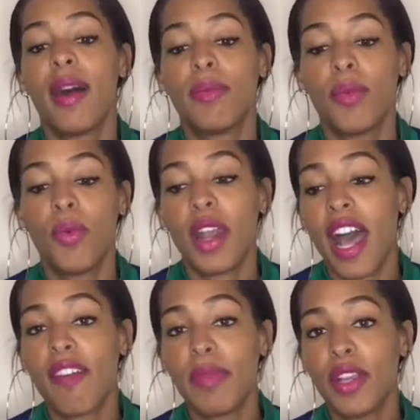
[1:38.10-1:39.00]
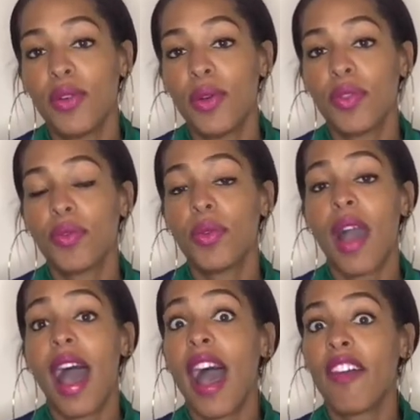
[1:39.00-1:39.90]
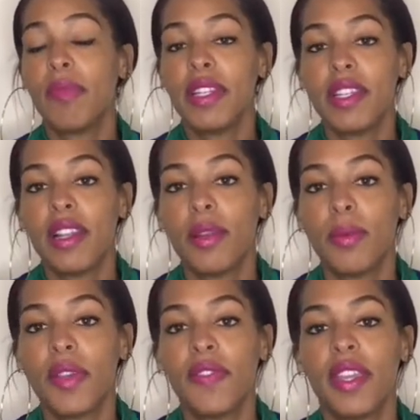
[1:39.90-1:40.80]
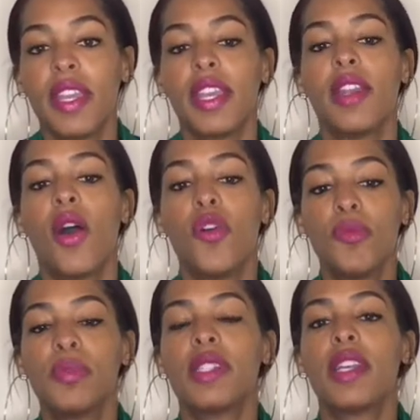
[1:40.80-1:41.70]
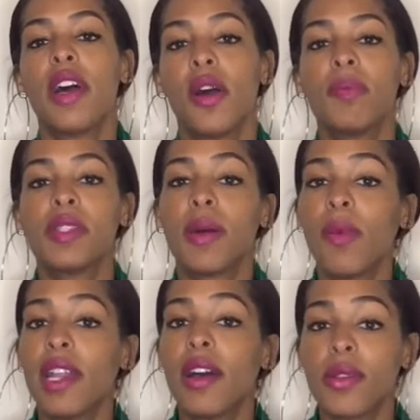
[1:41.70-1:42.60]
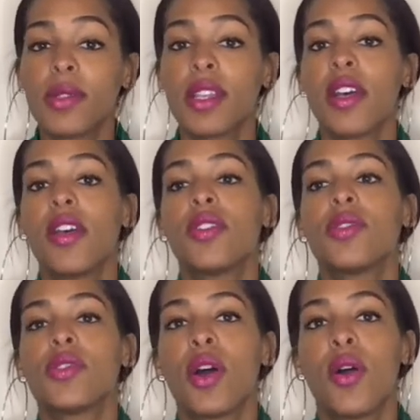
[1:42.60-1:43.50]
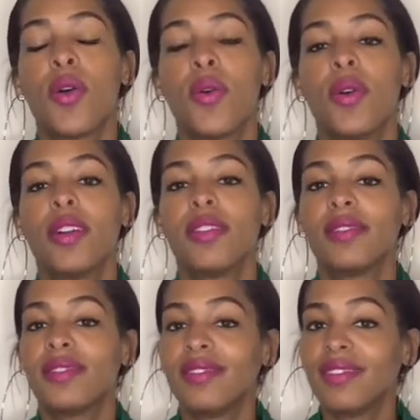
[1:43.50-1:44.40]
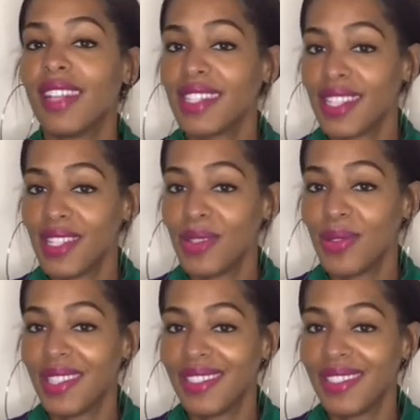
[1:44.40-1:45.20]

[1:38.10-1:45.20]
what I've been going through, how I've been dealing with it in hopes to help someone else. So let's get to it.